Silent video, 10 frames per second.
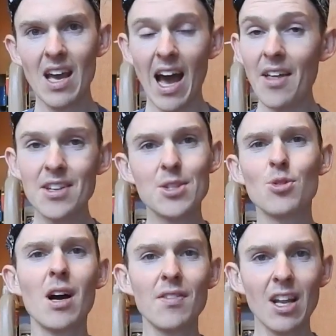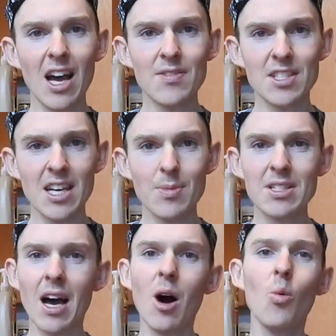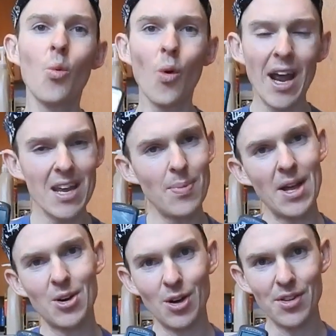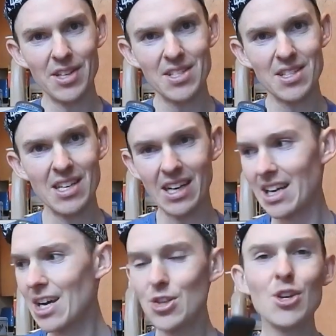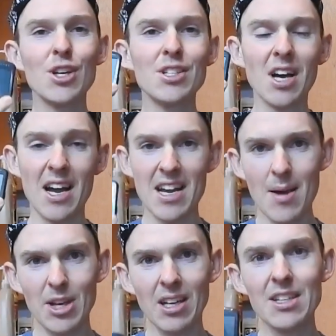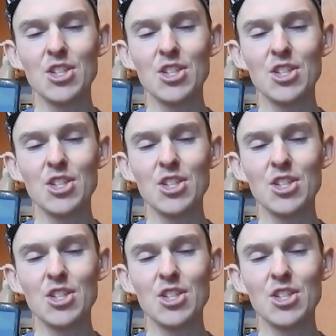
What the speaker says: And the Strava Live segments are way better on this thing. You can dynamically